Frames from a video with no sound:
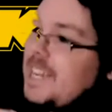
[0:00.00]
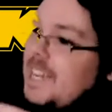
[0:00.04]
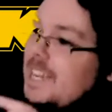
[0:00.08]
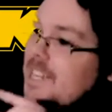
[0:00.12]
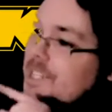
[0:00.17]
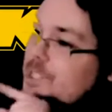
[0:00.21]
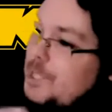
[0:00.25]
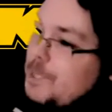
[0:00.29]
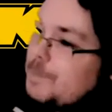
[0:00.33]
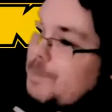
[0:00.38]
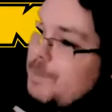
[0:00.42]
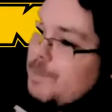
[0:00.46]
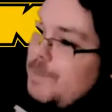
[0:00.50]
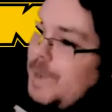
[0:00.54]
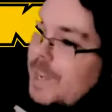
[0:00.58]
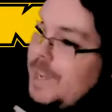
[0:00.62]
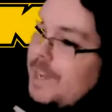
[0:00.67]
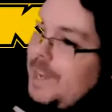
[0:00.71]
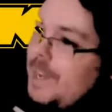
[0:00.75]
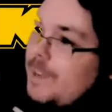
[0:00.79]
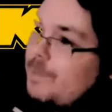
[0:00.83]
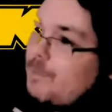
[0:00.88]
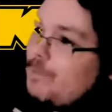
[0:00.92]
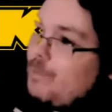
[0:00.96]
Superman
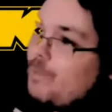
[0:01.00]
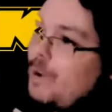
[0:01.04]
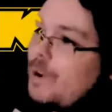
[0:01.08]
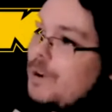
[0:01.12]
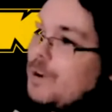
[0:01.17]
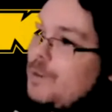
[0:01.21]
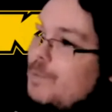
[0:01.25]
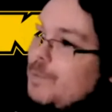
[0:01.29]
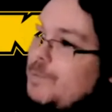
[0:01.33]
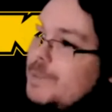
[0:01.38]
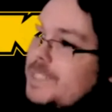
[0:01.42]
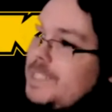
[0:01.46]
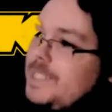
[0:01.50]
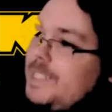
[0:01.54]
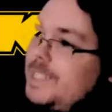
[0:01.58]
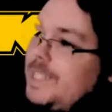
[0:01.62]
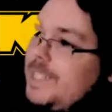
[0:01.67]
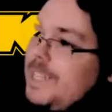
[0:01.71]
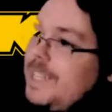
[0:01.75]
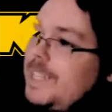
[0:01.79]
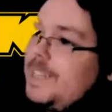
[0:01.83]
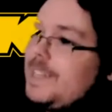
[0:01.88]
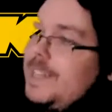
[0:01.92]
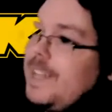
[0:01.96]
and Wonder Woman's
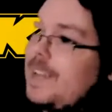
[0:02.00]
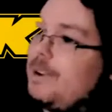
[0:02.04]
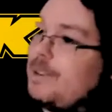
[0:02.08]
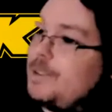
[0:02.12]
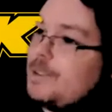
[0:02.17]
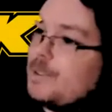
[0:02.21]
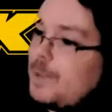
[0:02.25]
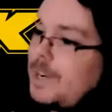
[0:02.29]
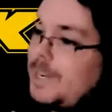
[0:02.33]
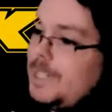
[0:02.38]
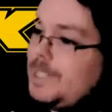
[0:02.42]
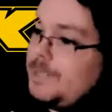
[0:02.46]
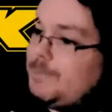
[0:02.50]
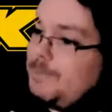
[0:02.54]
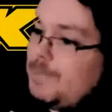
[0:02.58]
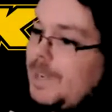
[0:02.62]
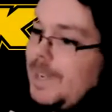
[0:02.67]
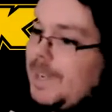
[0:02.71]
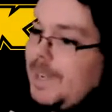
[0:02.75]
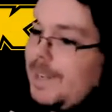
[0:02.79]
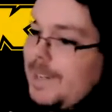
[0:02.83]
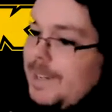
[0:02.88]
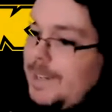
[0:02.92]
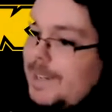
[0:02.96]
kid that was raised by
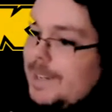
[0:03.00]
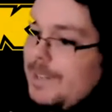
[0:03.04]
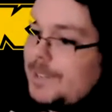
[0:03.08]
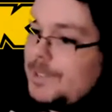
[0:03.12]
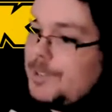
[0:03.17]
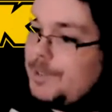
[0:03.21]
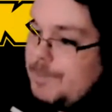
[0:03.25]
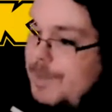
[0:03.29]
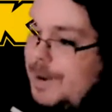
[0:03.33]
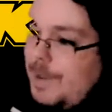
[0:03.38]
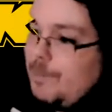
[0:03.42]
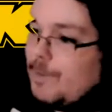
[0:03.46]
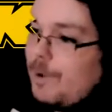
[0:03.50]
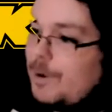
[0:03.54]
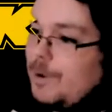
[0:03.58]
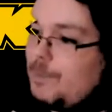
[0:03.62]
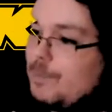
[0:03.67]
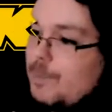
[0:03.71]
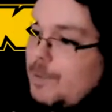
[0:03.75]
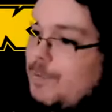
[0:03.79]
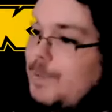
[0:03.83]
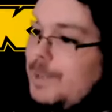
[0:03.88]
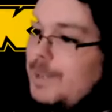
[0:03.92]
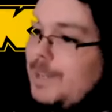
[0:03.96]
Superman, Wonder
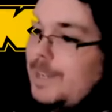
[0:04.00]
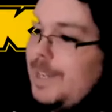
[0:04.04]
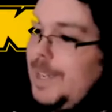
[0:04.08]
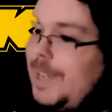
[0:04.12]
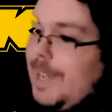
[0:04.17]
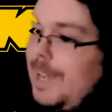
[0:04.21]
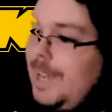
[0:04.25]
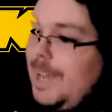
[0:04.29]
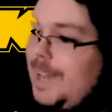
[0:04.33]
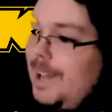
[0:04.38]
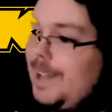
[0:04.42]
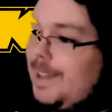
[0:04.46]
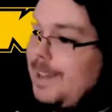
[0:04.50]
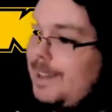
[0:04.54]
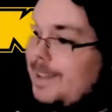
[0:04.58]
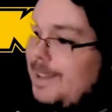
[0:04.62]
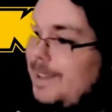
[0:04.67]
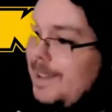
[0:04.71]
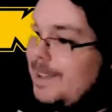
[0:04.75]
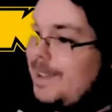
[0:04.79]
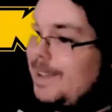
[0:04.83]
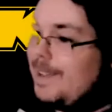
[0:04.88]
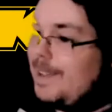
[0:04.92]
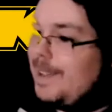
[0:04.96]
Woman, and
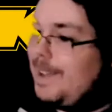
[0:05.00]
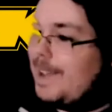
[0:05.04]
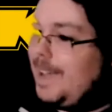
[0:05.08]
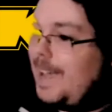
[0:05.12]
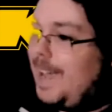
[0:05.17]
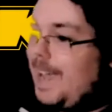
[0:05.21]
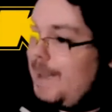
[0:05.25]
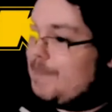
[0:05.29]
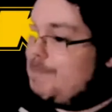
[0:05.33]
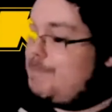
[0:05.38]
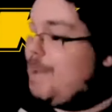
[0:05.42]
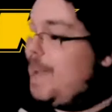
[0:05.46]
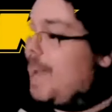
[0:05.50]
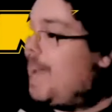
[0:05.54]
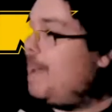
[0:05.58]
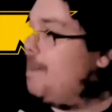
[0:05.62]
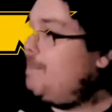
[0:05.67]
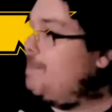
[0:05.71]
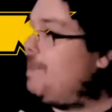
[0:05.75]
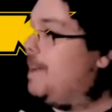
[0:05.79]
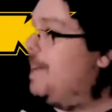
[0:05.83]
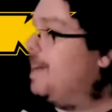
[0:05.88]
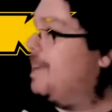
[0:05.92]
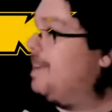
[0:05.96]
and
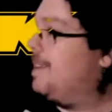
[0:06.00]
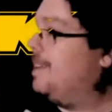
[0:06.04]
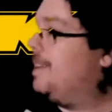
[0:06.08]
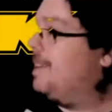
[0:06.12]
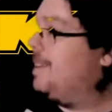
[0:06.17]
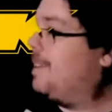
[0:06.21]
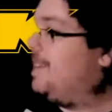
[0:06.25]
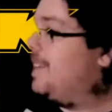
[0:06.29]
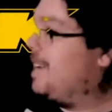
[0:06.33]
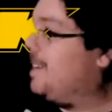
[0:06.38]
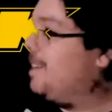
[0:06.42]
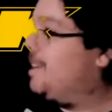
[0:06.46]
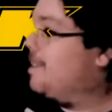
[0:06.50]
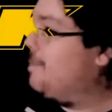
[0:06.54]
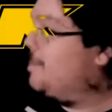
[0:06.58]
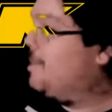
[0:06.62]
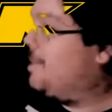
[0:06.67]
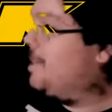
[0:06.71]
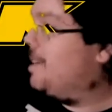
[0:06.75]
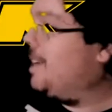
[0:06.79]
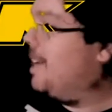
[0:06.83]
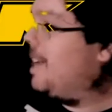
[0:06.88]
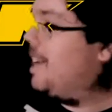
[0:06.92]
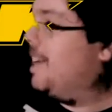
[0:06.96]
Batman and Kingdom
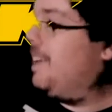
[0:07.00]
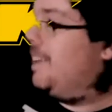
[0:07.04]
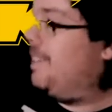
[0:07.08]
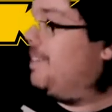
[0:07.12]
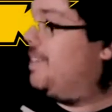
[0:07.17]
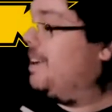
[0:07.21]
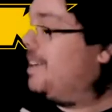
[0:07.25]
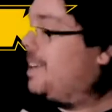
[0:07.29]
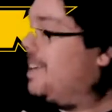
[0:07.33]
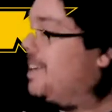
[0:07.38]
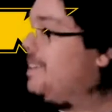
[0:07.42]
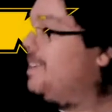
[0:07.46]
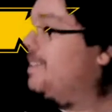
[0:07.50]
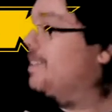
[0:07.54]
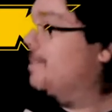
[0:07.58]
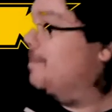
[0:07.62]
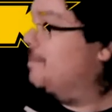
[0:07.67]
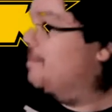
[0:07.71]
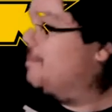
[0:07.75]
and the Kingdom.